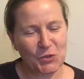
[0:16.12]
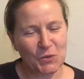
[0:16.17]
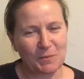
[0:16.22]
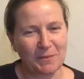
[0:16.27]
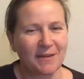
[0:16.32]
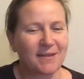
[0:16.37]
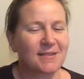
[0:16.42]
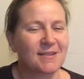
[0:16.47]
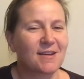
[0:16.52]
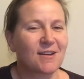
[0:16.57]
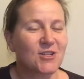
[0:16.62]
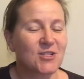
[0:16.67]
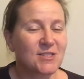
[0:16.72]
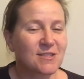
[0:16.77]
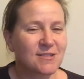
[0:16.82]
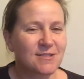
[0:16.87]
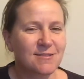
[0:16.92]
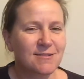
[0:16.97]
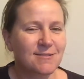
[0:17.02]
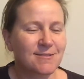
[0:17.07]
you about
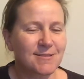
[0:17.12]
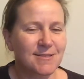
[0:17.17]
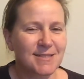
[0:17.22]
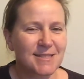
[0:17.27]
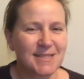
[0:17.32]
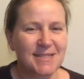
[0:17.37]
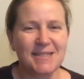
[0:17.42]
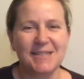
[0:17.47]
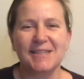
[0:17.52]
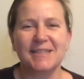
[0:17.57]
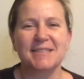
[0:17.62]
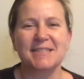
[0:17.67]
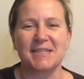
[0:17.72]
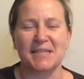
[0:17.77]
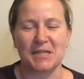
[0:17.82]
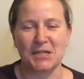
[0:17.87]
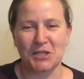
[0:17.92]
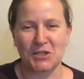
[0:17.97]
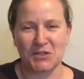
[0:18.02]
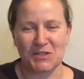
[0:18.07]
consistency and
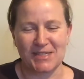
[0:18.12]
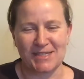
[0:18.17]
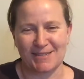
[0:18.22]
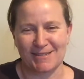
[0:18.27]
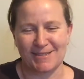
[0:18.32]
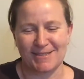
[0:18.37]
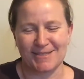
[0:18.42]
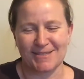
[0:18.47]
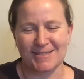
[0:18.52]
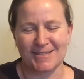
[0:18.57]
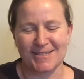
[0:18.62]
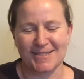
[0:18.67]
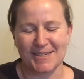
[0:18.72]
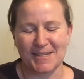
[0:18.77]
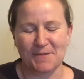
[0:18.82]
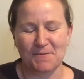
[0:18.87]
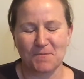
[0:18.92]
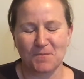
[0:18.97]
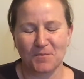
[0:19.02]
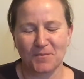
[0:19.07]

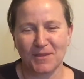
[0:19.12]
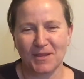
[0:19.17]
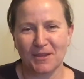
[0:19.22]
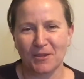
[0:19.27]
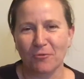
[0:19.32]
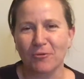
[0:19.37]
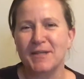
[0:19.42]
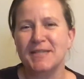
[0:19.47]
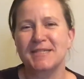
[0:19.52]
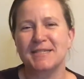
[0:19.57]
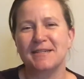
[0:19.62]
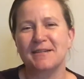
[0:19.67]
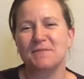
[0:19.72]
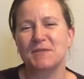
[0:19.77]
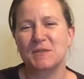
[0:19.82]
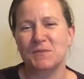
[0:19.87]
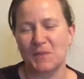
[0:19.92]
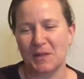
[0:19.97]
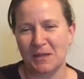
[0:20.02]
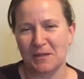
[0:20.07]
inconsistency. And the reason I'm
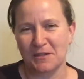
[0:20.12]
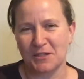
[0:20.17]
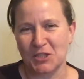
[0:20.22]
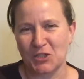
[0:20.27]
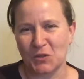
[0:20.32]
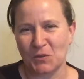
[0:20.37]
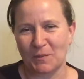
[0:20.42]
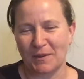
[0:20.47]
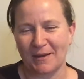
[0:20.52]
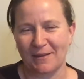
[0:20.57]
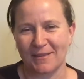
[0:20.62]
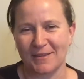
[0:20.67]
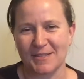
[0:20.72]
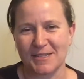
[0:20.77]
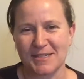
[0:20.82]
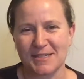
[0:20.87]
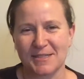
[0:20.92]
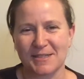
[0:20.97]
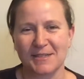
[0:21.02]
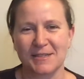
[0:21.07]
speaking to you about
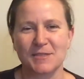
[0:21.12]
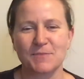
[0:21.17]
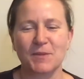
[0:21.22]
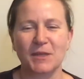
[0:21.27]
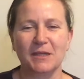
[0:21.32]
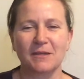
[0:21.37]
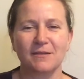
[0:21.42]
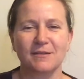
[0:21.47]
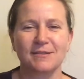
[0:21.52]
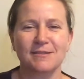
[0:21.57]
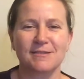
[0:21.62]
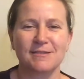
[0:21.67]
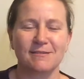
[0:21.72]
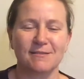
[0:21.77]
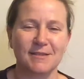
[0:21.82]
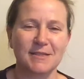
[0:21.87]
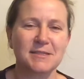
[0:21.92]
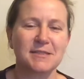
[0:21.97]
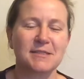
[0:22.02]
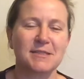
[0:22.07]
this is because
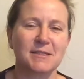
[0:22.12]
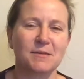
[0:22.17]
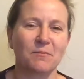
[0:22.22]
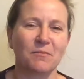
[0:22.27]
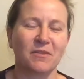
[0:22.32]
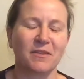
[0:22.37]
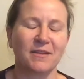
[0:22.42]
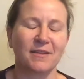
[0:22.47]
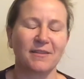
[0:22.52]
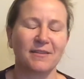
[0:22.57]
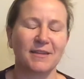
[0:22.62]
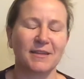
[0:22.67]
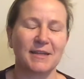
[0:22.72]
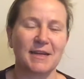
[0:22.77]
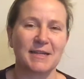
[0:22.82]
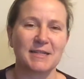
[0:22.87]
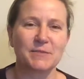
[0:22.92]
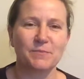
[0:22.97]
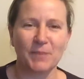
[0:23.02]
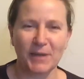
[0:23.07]
this is something that
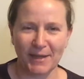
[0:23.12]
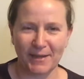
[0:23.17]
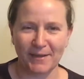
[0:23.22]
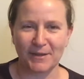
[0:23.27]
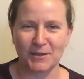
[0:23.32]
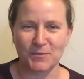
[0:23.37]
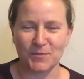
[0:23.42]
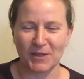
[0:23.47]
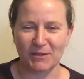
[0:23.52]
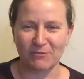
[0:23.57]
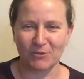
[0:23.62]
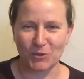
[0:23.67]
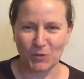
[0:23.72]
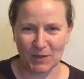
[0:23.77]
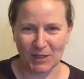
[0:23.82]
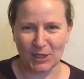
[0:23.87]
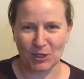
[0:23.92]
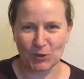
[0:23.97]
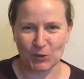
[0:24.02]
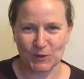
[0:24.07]
has plagued me for
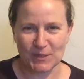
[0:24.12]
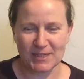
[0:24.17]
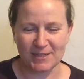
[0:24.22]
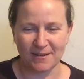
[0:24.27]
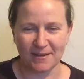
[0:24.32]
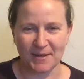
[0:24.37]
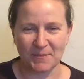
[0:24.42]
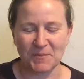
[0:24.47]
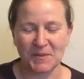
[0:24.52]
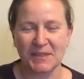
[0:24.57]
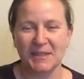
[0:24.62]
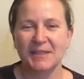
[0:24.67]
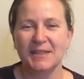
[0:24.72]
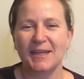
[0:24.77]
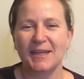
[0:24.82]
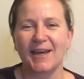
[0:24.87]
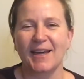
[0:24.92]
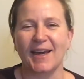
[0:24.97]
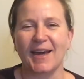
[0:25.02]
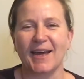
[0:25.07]
quite a long time.
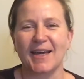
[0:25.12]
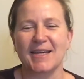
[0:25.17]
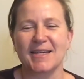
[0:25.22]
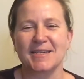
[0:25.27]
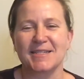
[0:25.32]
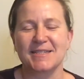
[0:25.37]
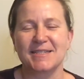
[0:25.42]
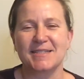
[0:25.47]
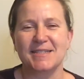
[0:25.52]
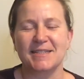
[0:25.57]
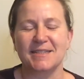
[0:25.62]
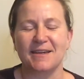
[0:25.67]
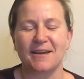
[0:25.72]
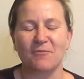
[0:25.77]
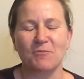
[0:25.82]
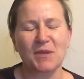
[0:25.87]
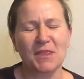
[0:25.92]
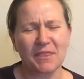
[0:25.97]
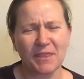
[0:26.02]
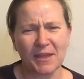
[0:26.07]
And
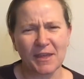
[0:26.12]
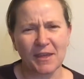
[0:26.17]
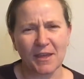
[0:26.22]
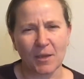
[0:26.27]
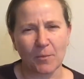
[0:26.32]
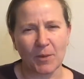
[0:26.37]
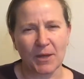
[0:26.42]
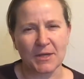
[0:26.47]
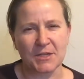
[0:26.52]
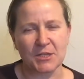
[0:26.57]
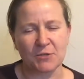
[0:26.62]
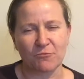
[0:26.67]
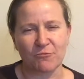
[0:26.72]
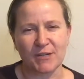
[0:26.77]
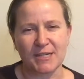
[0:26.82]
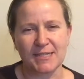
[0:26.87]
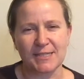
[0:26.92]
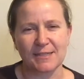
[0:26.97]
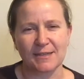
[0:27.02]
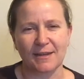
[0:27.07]
I've been thinking about it
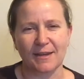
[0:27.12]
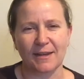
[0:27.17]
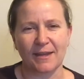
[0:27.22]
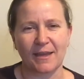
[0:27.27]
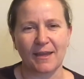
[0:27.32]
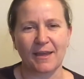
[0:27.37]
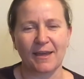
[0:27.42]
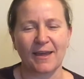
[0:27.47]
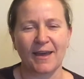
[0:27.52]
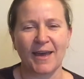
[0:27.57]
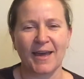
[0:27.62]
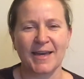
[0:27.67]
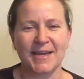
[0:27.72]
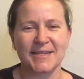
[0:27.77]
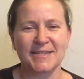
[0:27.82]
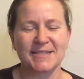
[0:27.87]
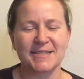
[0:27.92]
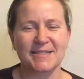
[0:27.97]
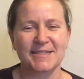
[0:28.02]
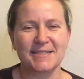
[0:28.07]
recently,
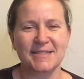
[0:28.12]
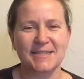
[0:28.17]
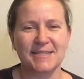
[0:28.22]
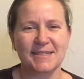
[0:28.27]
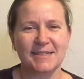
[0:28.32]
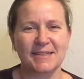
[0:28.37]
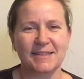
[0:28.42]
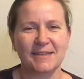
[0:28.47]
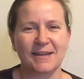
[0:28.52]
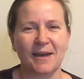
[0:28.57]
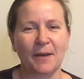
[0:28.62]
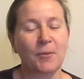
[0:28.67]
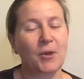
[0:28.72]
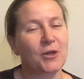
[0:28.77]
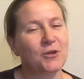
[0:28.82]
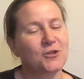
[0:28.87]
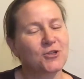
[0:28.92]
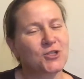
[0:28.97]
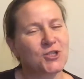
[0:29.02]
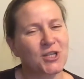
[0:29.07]
and I'm
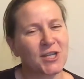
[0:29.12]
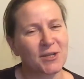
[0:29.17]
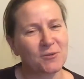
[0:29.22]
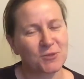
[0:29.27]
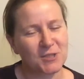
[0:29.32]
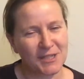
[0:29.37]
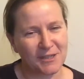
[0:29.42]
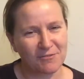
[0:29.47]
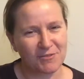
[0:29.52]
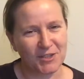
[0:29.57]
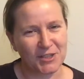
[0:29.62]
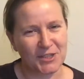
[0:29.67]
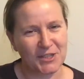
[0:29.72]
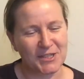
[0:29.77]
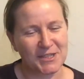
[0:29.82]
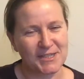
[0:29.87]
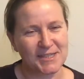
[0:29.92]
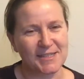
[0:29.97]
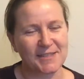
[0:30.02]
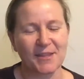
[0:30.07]
going to share what I've
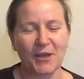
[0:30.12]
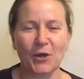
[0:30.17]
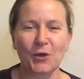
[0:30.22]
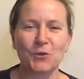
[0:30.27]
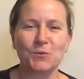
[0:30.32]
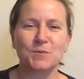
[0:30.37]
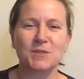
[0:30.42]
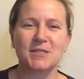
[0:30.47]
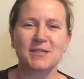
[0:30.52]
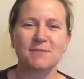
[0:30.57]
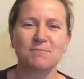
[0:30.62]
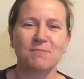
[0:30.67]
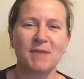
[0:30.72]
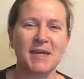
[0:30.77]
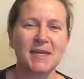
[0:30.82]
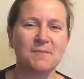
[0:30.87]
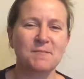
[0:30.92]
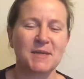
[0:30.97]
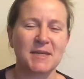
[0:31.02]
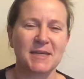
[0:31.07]
learned in the hopes that
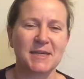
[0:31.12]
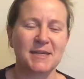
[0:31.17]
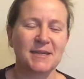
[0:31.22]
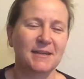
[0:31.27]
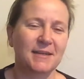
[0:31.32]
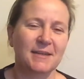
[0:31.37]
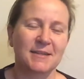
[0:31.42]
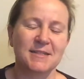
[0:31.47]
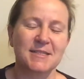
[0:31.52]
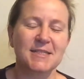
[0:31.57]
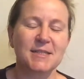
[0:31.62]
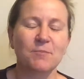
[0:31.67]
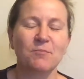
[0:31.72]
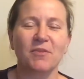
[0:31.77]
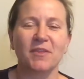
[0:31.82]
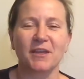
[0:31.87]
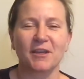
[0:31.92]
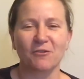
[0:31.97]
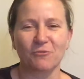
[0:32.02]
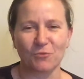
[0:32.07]
maybe
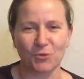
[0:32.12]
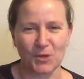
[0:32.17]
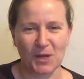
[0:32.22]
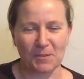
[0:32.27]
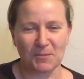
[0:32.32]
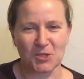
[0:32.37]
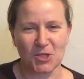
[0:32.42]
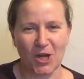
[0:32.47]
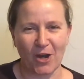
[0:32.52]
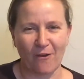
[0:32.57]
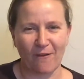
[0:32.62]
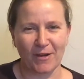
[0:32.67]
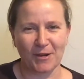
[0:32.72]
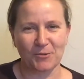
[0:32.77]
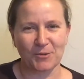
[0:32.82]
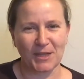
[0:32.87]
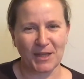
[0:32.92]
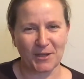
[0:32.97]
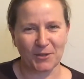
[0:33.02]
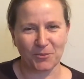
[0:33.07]
something of what I'm sharing
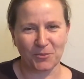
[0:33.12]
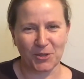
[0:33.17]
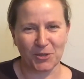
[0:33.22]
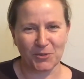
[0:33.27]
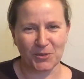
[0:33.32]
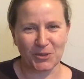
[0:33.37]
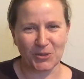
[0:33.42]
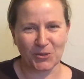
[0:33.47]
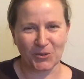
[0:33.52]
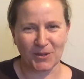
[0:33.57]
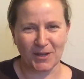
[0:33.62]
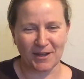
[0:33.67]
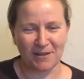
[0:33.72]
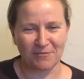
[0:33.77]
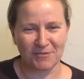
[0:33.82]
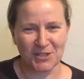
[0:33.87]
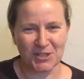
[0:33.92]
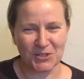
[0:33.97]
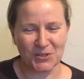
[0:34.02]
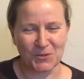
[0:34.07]
will help you in your
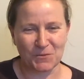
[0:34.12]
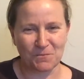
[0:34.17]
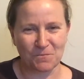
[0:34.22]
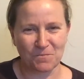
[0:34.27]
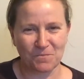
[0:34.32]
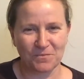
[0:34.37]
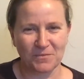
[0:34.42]
life too.